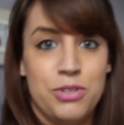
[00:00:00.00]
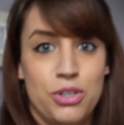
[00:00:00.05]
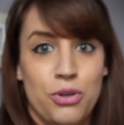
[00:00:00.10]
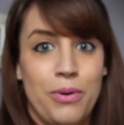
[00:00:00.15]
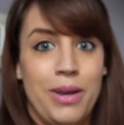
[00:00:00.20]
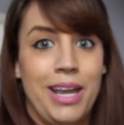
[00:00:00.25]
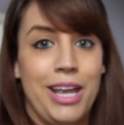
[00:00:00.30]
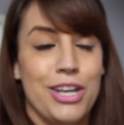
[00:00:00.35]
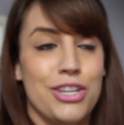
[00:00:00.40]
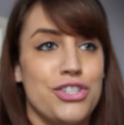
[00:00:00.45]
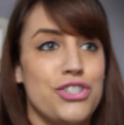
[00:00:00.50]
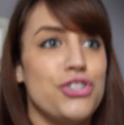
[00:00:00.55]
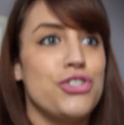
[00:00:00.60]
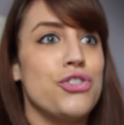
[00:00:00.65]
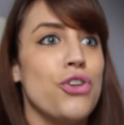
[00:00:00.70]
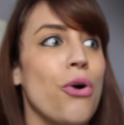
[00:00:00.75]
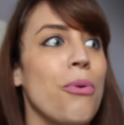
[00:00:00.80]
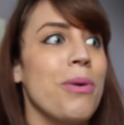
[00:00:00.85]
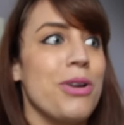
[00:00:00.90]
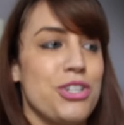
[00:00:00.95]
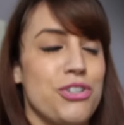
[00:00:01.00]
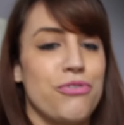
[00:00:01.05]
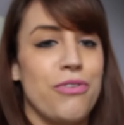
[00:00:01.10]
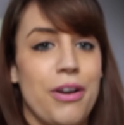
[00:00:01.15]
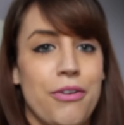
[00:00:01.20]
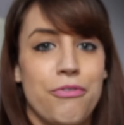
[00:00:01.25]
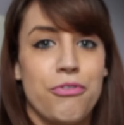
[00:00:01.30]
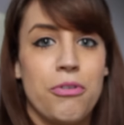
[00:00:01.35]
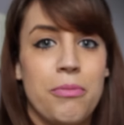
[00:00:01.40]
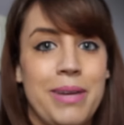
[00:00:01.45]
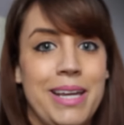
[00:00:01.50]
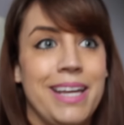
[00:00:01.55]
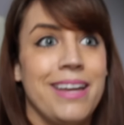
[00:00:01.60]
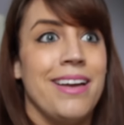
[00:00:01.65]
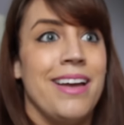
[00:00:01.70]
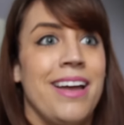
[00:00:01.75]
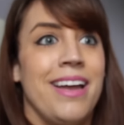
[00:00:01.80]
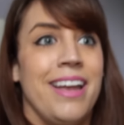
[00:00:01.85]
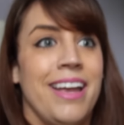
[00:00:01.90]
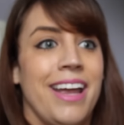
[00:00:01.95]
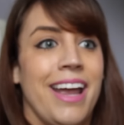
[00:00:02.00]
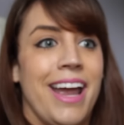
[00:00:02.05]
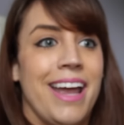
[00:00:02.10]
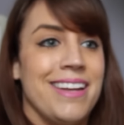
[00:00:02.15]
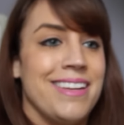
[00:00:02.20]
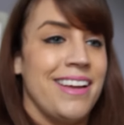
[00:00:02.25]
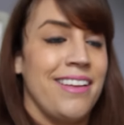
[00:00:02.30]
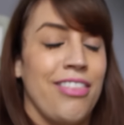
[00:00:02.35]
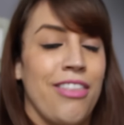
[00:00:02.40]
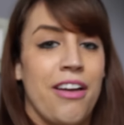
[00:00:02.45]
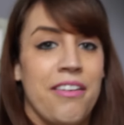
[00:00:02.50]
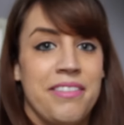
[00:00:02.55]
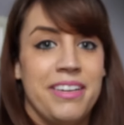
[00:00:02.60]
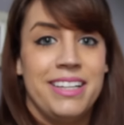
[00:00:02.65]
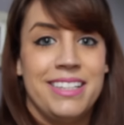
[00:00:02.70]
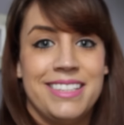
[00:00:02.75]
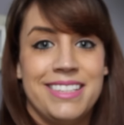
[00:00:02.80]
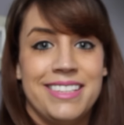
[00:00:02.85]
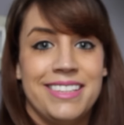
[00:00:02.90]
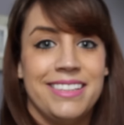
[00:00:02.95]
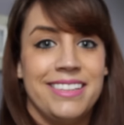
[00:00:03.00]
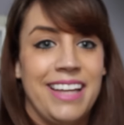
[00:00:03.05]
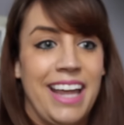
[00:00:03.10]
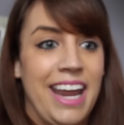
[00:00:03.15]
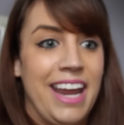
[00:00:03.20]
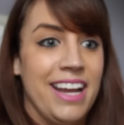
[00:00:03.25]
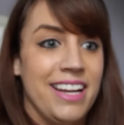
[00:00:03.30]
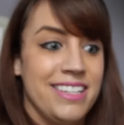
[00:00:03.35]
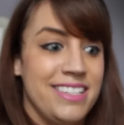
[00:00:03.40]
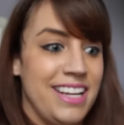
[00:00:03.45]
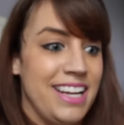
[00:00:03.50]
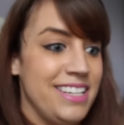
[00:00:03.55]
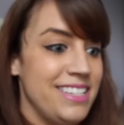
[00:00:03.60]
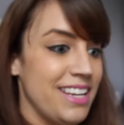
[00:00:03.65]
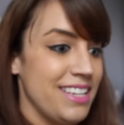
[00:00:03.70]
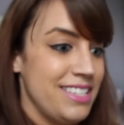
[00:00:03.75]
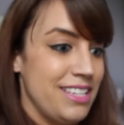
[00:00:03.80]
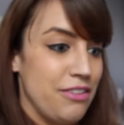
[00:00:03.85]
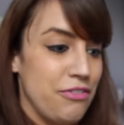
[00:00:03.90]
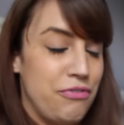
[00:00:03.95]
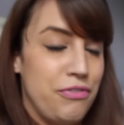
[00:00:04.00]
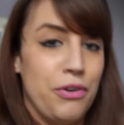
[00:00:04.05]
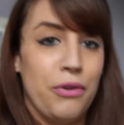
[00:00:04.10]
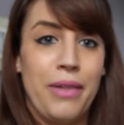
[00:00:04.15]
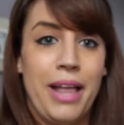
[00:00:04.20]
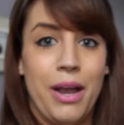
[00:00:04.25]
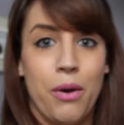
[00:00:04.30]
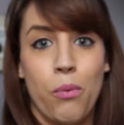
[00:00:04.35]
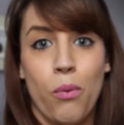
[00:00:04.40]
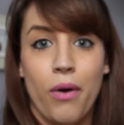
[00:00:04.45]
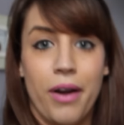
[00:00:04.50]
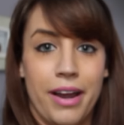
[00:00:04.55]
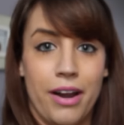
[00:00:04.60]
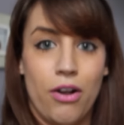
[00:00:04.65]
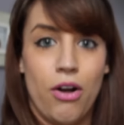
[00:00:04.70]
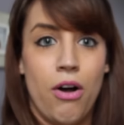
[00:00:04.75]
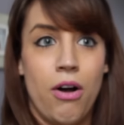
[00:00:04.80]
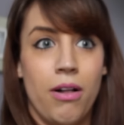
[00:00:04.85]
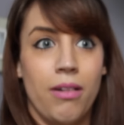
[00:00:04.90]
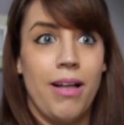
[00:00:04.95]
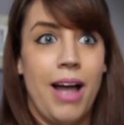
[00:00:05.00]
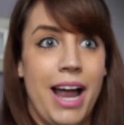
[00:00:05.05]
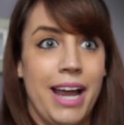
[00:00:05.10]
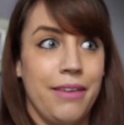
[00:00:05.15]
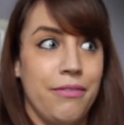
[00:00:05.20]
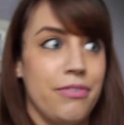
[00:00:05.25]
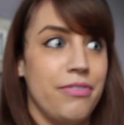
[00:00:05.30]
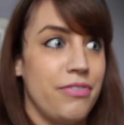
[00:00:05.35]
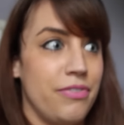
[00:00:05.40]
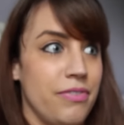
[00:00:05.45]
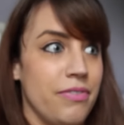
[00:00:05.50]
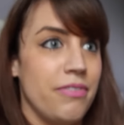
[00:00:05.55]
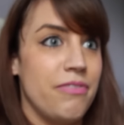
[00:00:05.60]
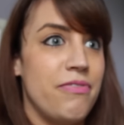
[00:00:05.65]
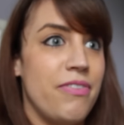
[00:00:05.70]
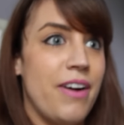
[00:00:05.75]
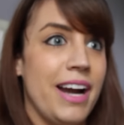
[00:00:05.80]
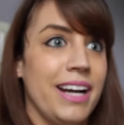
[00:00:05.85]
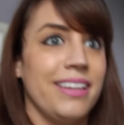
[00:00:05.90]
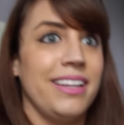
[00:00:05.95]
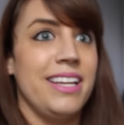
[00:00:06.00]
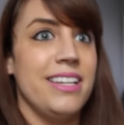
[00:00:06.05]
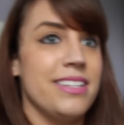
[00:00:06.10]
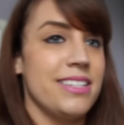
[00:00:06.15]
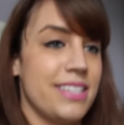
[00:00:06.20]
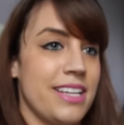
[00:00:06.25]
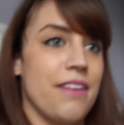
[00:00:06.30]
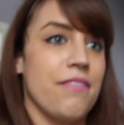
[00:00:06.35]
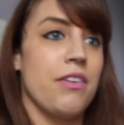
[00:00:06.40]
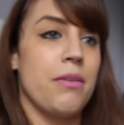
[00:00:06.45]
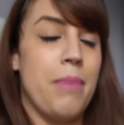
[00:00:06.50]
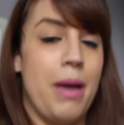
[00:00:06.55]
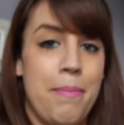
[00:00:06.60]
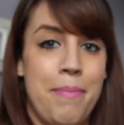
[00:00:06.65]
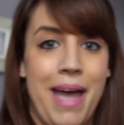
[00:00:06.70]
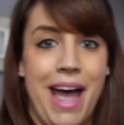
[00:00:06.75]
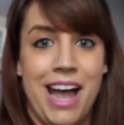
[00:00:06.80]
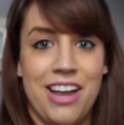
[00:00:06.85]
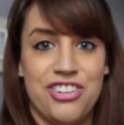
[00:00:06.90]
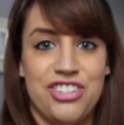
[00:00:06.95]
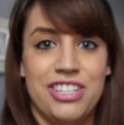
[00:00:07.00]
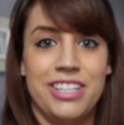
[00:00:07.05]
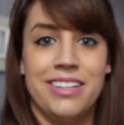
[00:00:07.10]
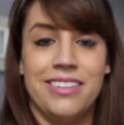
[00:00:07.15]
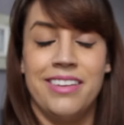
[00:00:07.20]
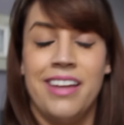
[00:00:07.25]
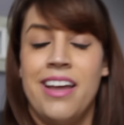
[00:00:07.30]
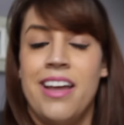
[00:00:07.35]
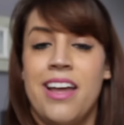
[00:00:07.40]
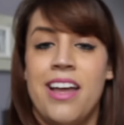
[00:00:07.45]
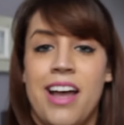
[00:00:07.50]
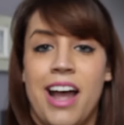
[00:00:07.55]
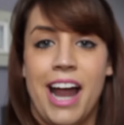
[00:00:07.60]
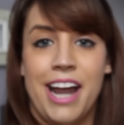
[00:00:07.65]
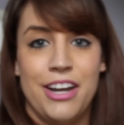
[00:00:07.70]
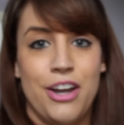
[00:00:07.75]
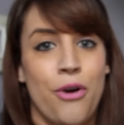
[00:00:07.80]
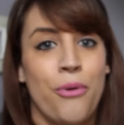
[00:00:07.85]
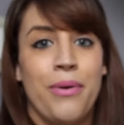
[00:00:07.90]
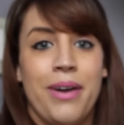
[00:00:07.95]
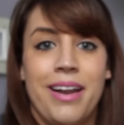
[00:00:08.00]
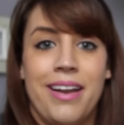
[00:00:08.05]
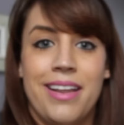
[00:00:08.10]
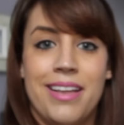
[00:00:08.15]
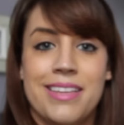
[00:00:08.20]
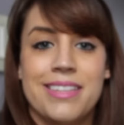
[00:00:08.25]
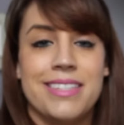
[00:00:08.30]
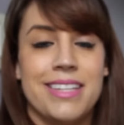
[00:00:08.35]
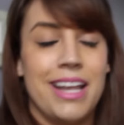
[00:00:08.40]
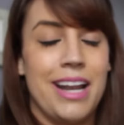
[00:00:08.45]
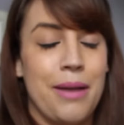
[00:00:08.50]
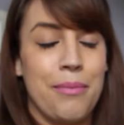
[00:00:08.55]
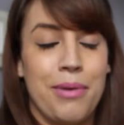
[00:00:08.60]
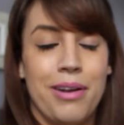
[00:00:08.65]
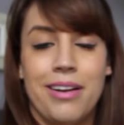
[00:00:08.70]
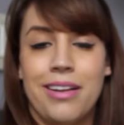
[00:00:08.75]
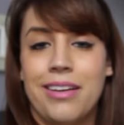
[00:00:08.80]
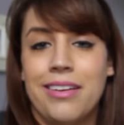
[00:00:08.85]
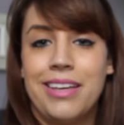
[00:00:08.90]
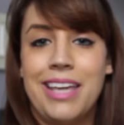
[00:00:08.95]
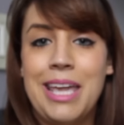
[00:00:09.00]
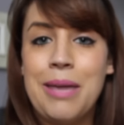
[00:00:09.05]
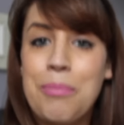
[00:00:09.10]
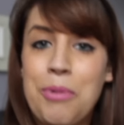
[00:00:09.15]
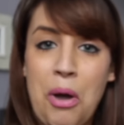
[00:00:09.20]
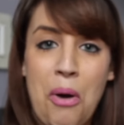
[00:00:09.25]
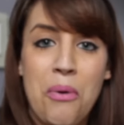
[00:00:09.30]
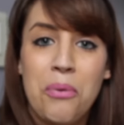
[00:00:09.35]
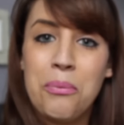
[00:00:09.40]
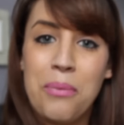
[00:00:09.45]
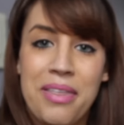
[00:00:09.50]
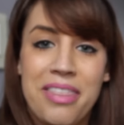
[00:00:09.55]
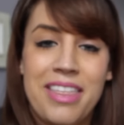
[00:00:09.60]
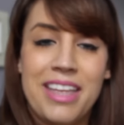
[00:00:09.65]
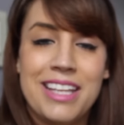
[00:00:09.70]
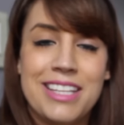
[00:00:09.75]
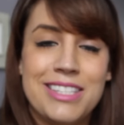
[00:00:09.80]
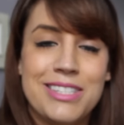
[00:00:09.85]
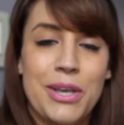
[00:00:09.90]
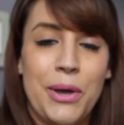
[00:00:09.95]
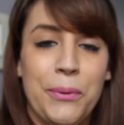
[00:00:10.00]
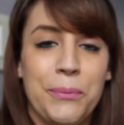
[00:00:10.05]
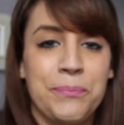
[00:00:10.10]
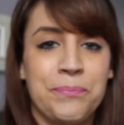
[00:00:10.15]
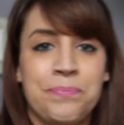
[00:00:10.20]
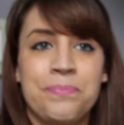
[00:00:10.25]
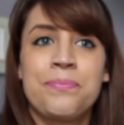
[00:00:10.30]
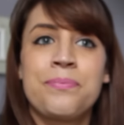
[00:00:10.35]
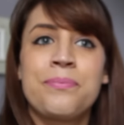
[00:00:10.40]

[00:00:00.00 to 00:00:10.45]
doing is so much fun for me and I love it and it doesn't feel like work at all. I've finally discovered my passion. I know what it is and I'm gonna keep going with it. So